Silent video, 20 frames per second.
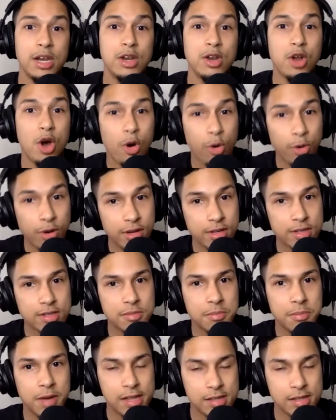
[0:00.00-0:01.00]

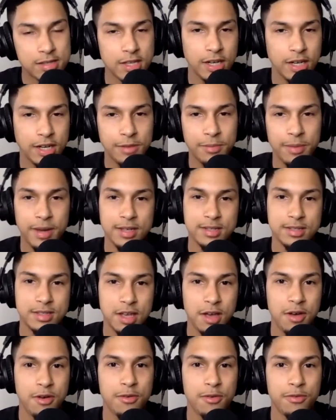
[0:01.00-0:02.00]
notice mentally
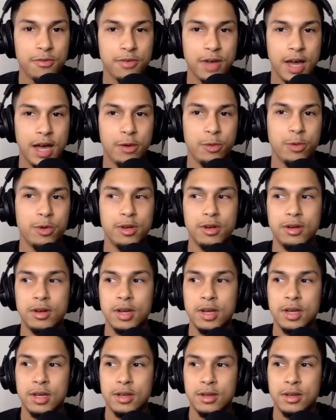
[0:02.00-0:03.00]
myself, I would
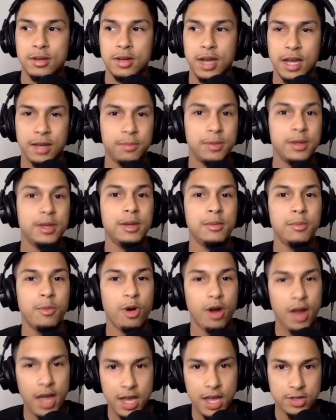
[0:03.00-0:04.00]
like be
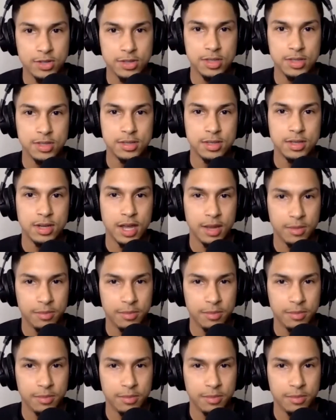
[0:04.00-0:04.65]
more anxious, like